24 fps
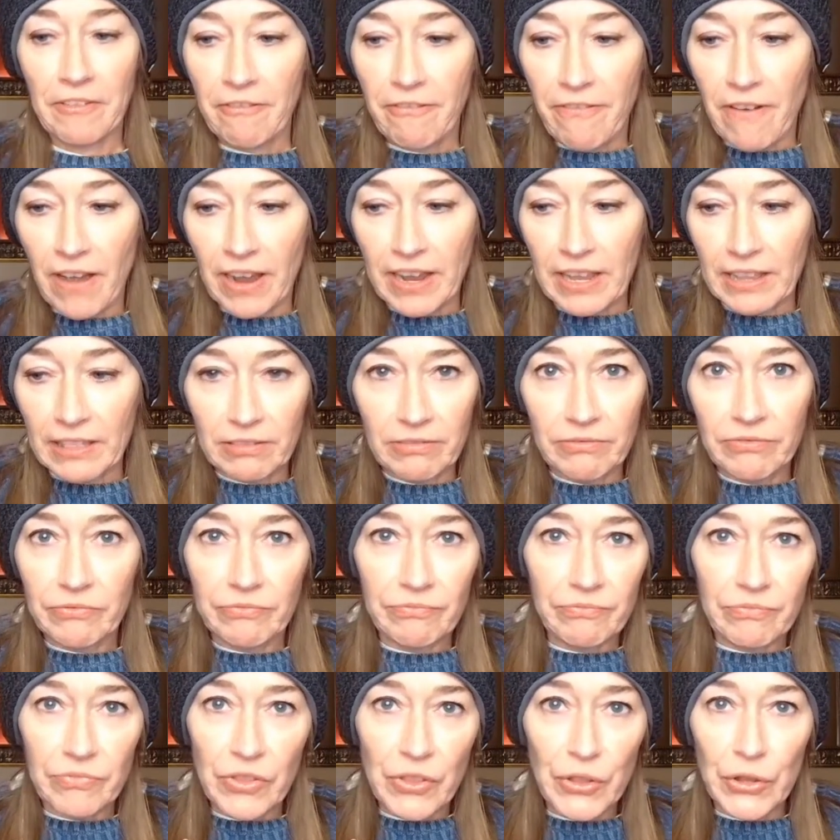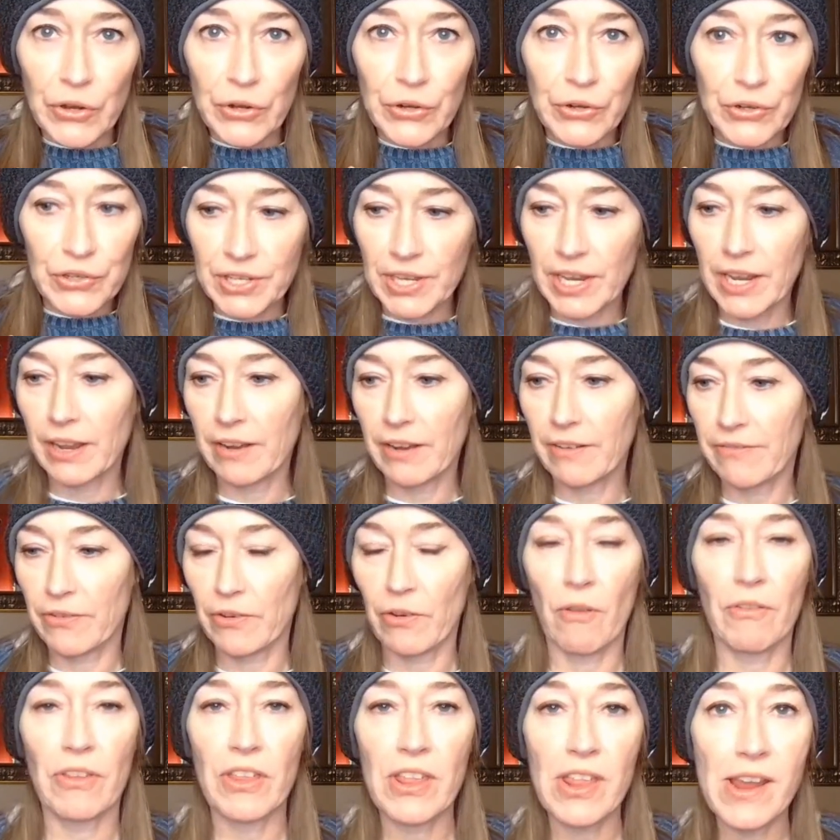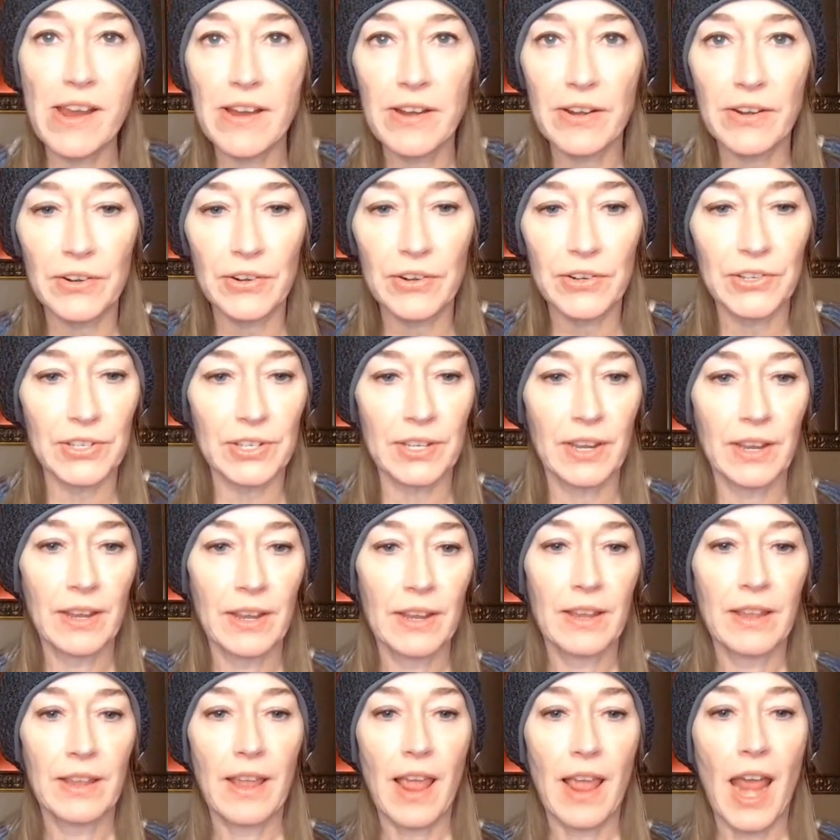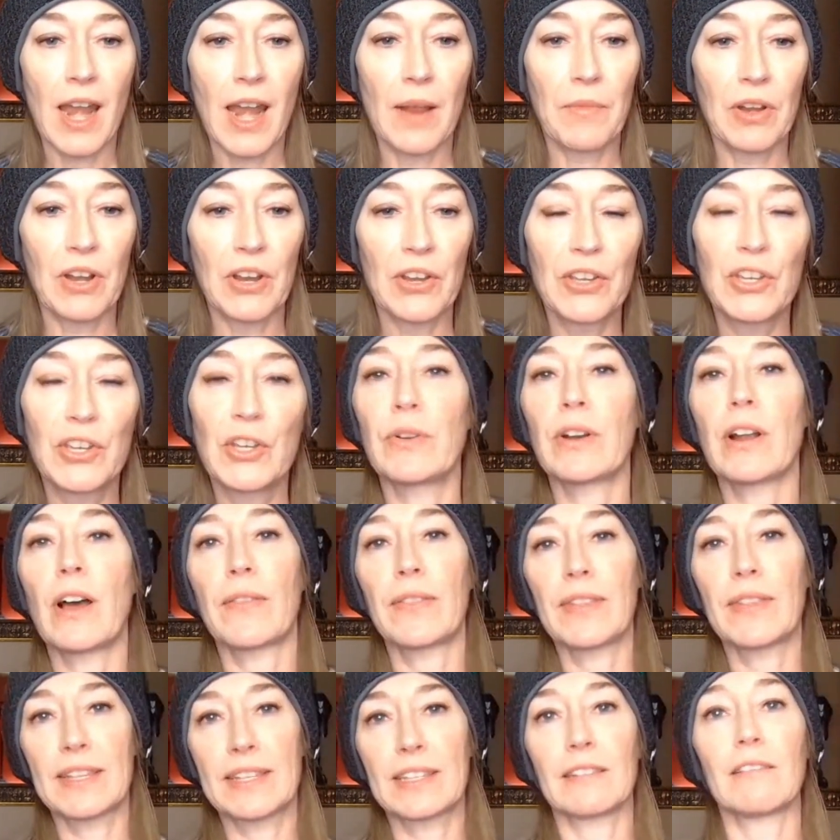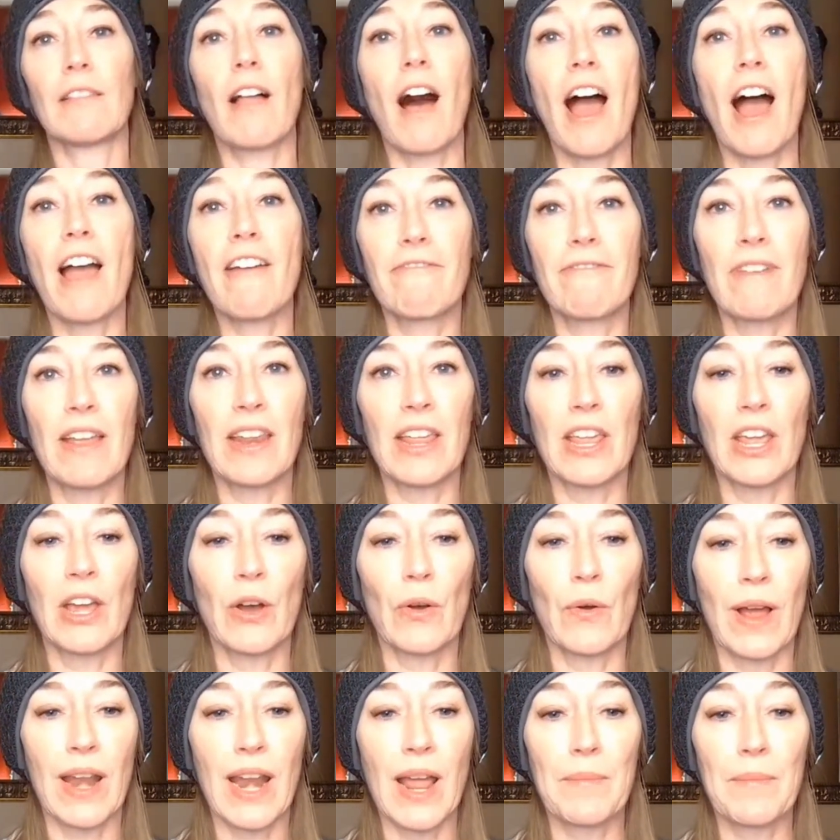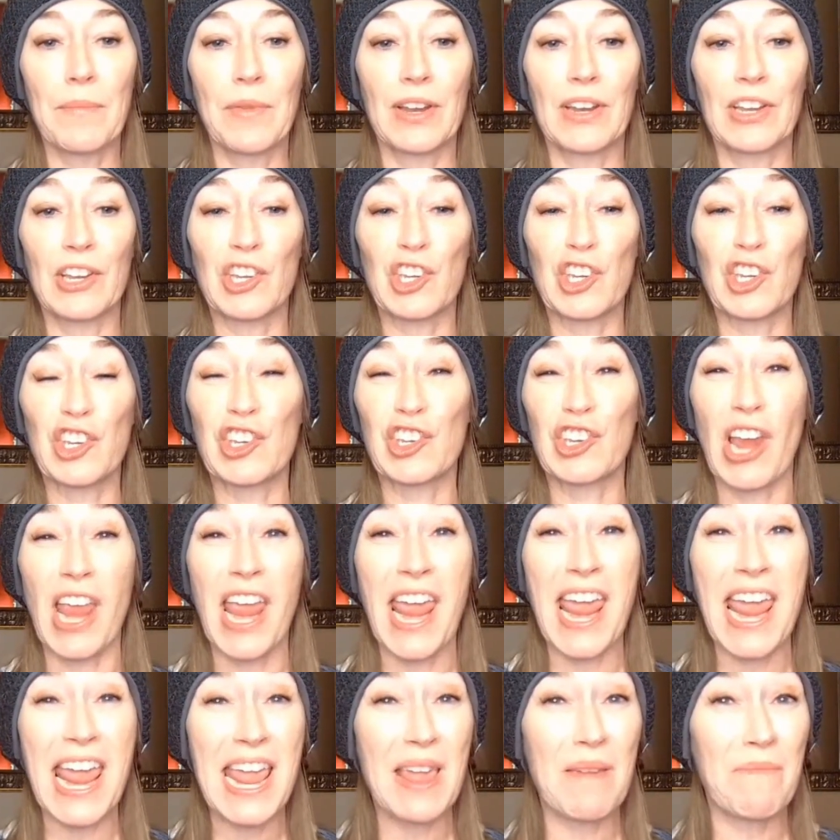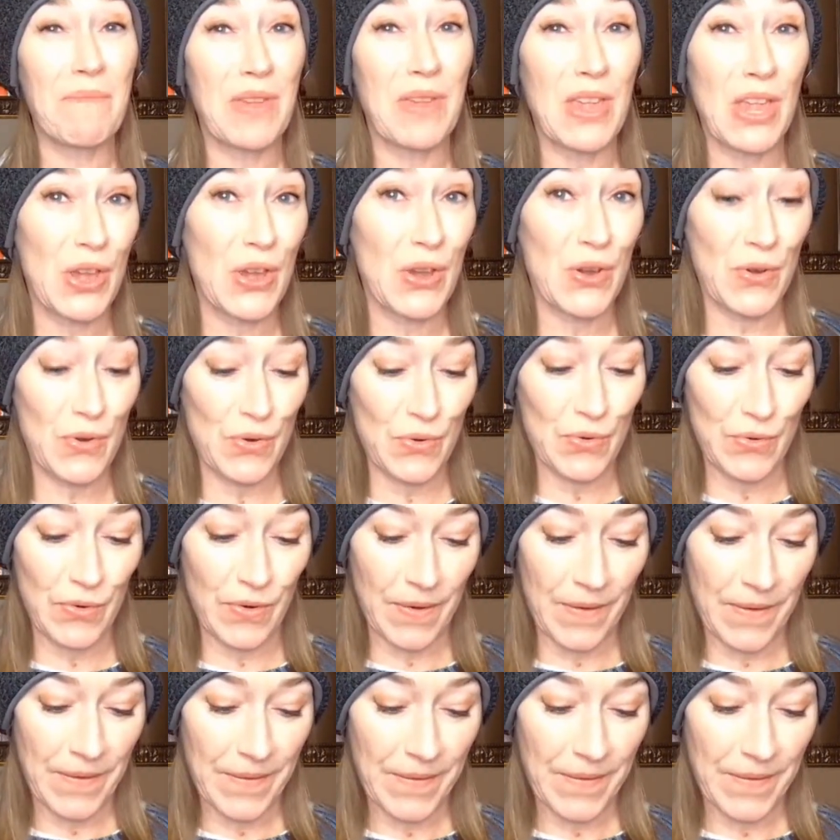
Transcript: fucking nursing for years. And I'm going to do it on this live video, and I'm going to shame you.